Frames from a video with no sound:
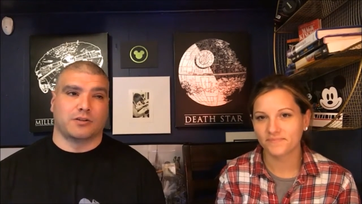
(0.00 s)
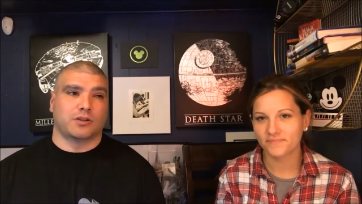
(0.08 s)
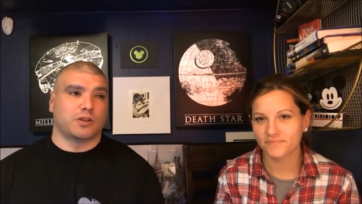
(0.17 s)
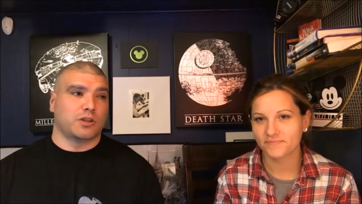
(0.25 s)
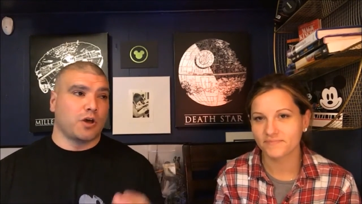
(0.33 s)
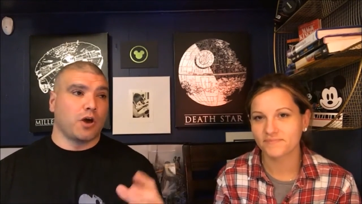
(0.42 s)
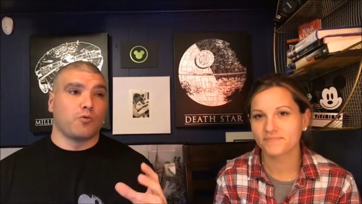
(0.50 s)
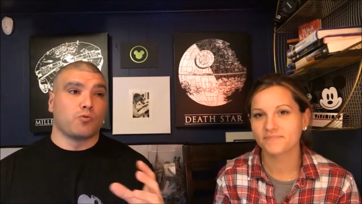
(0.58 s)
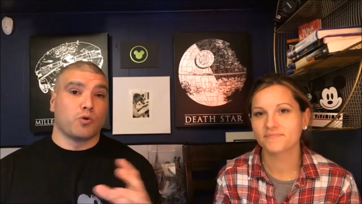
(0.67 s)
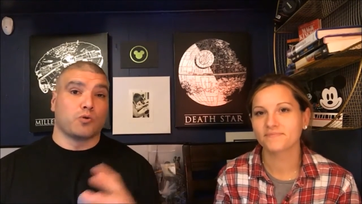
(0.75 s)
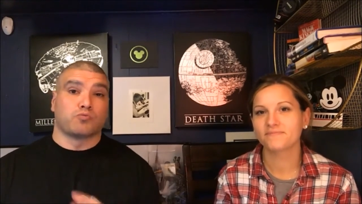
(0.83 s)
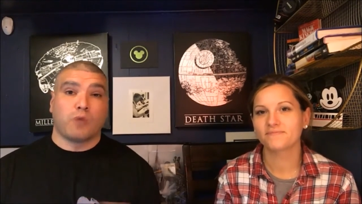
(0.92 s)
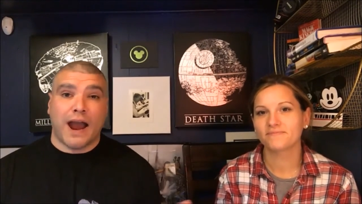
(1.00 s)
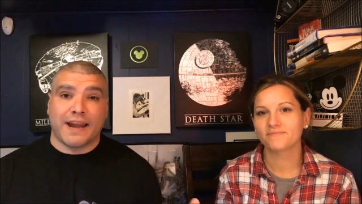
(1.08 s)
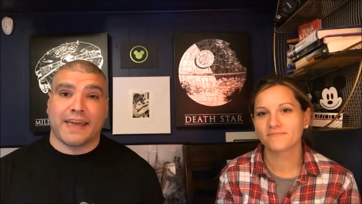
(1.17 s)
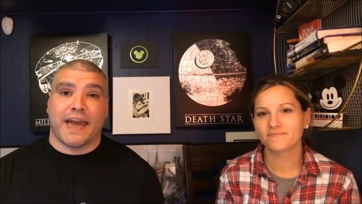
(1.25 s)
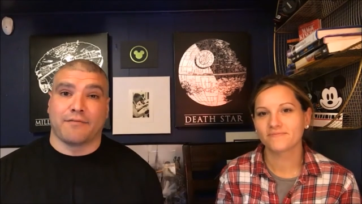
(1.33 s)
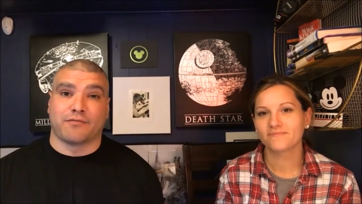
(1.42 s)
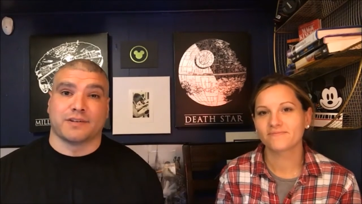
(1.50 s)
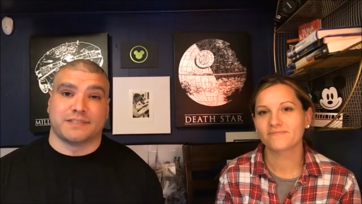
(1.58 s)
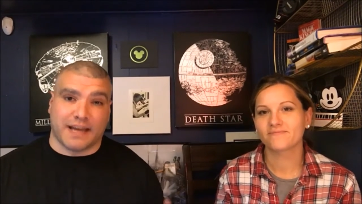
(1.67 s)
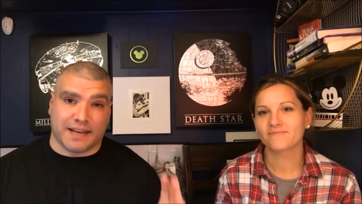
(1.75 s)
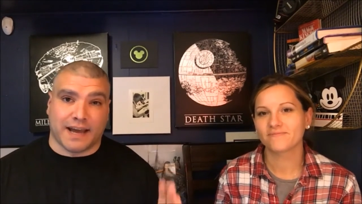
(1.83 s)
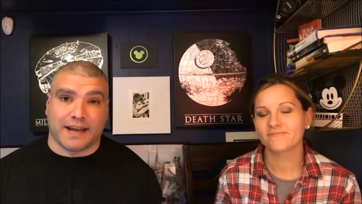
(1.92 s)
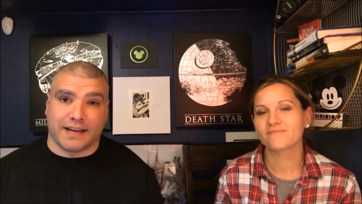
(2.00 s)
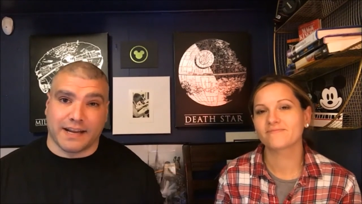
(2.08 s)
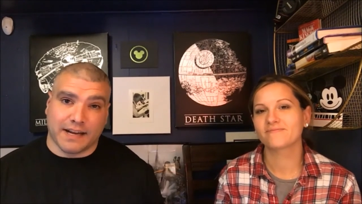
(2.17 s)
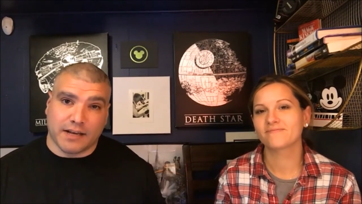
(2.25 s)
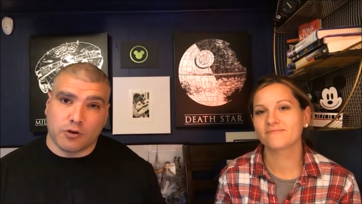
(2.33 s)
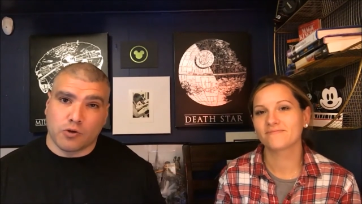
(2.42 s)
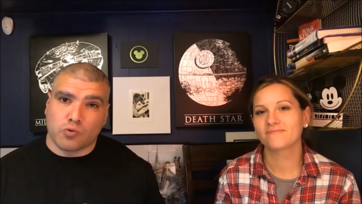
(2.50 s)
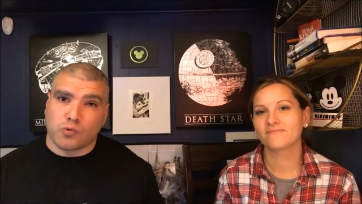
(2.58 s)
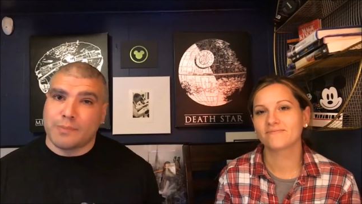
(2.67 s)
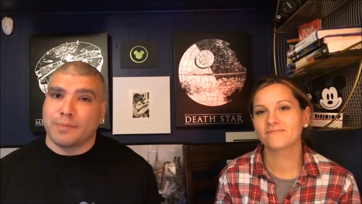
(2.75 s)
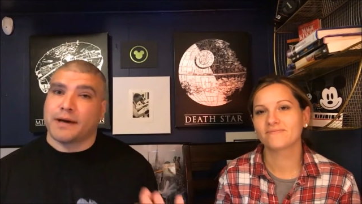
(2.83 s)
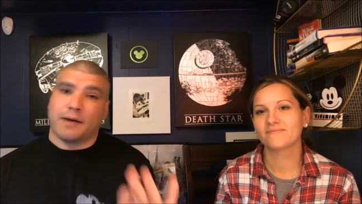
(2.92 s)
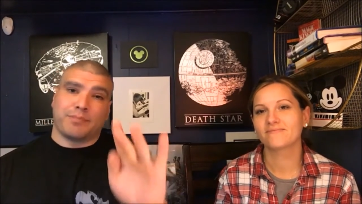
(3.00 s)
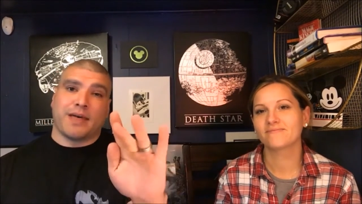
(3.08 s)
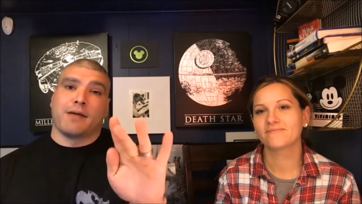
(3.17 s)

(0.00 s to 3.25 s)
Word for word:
Speaker 1: You, uh, riding Everest at night and creeping up